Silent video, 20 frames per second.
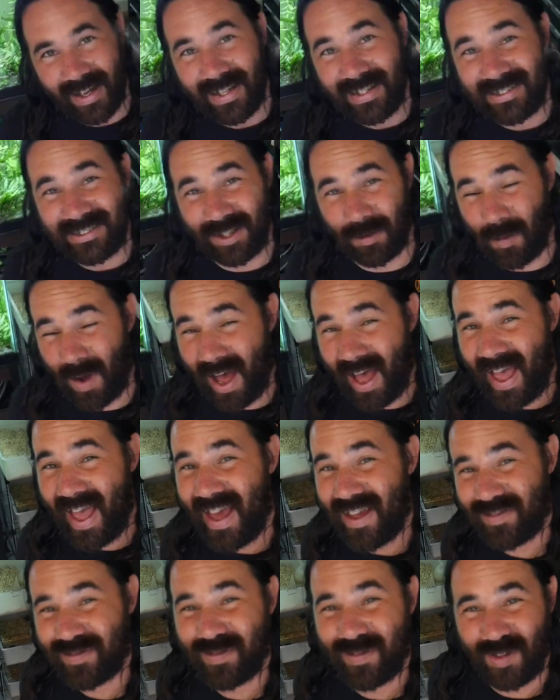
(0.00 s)
So I
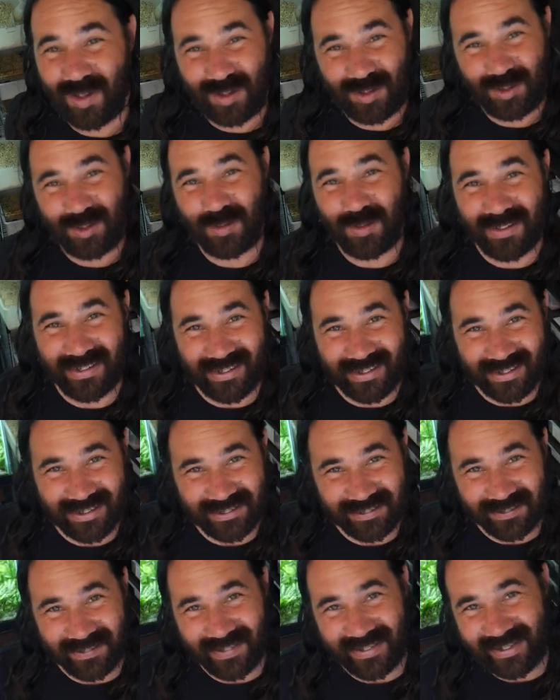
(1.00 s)
had fun doing
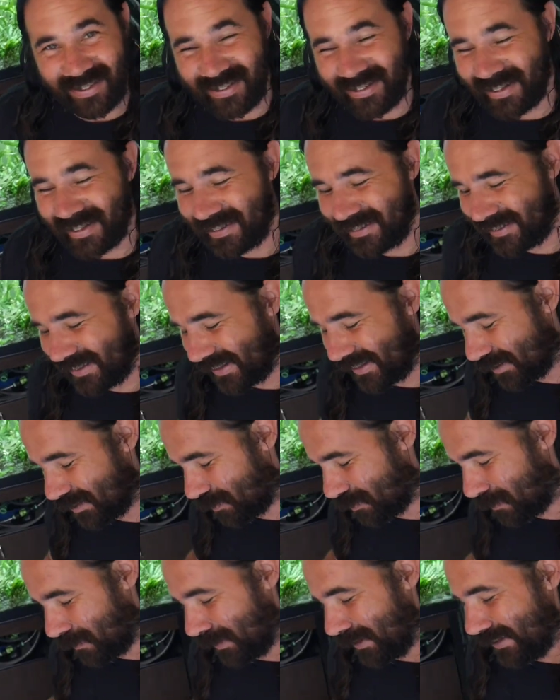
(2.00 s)
this video, just
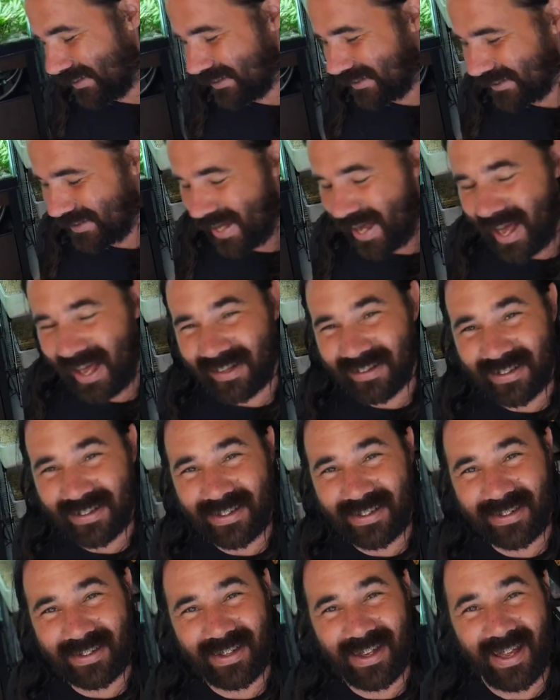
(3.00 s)

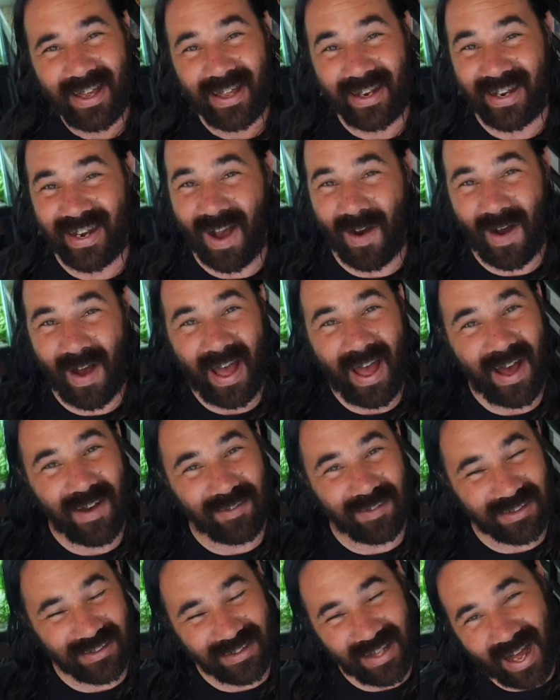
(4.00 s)
freestyling. Now I have
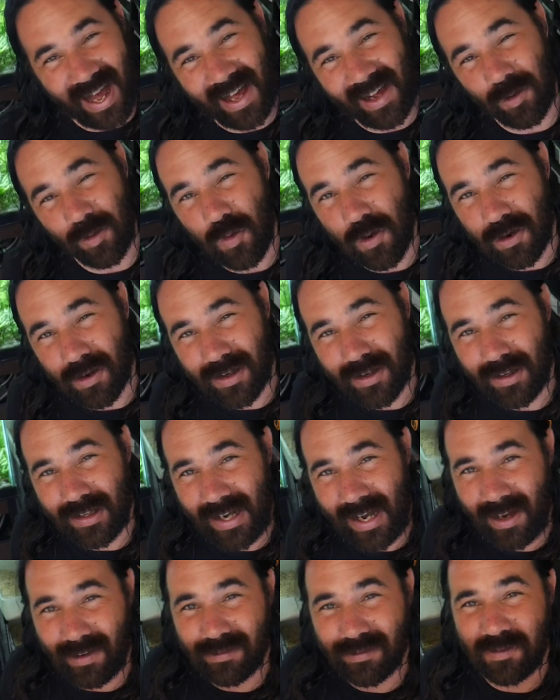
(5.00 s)
a lot of work cut
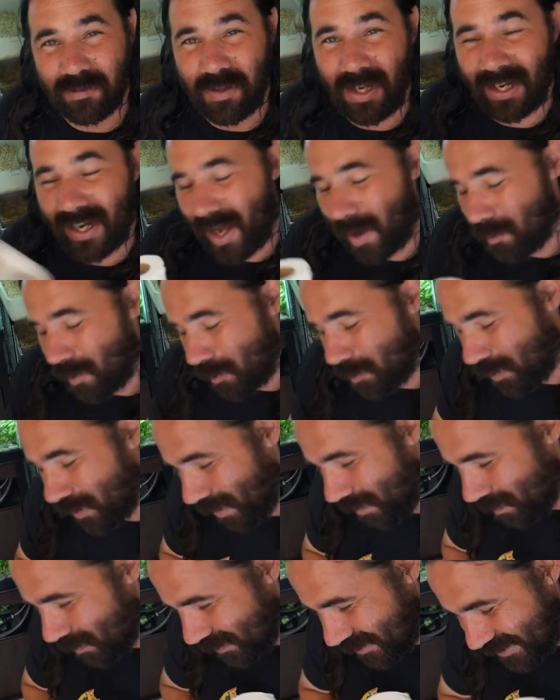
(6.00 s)
out for me. I got my
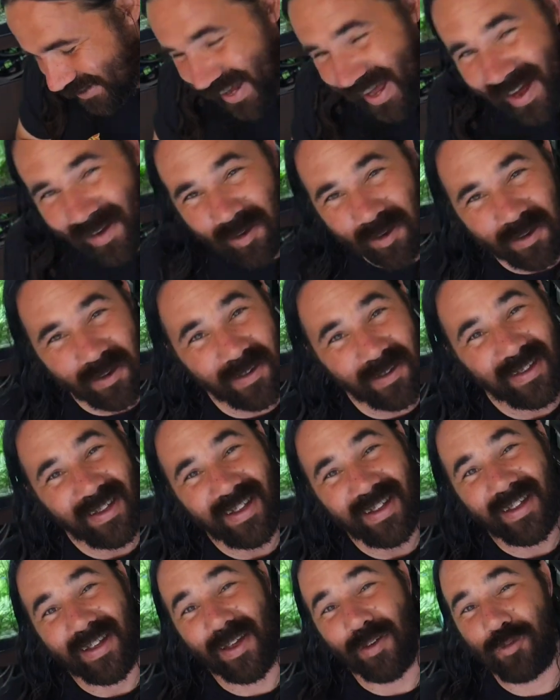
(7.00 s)
paper towel.
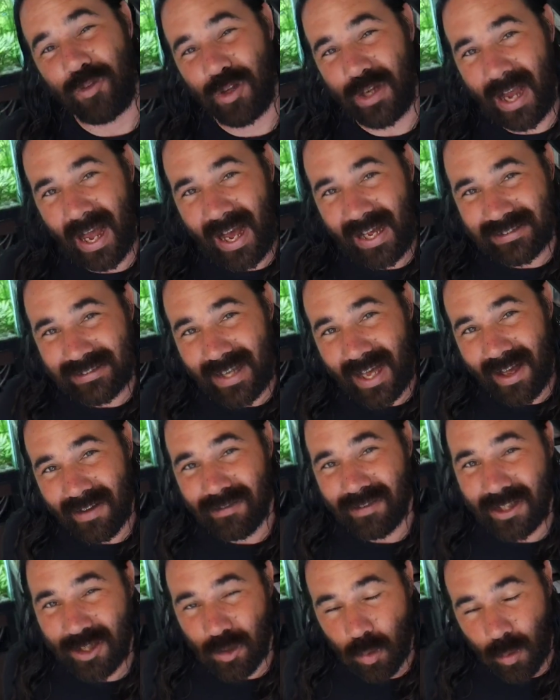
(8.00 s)
If you guys have
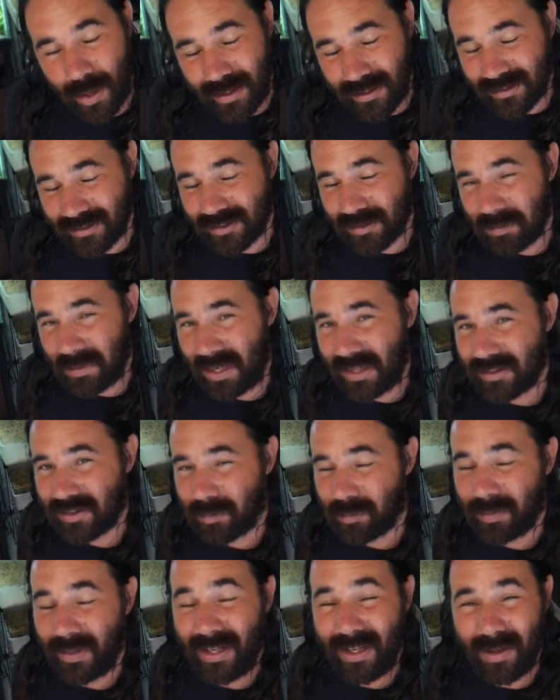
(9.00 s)
any questions about the
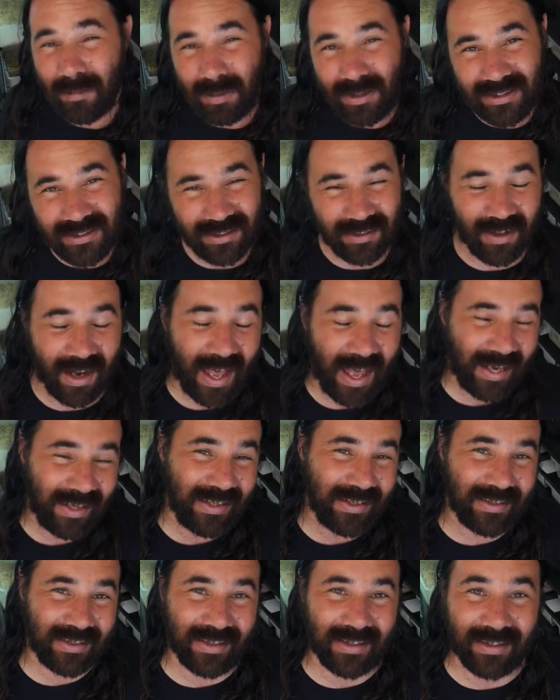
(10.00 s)
babies or
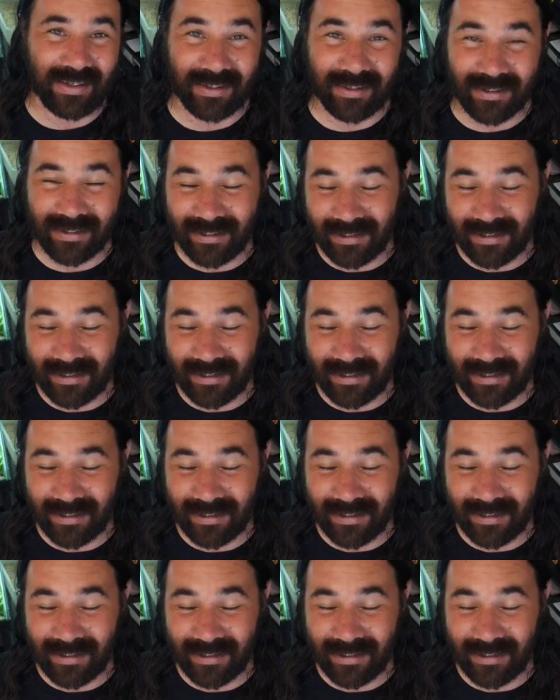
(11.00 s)
anything,